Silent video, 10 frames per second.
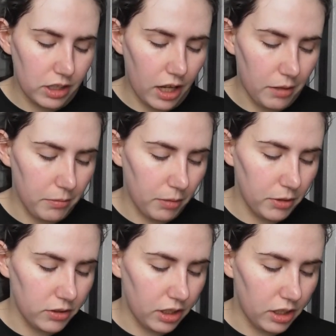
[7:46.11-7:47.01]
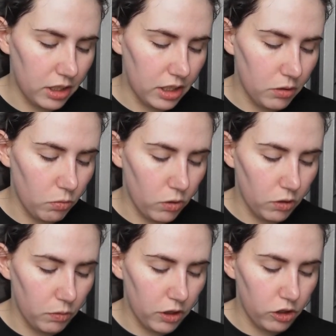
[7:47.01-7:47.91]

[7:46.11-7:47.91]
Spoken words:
I'm using the one with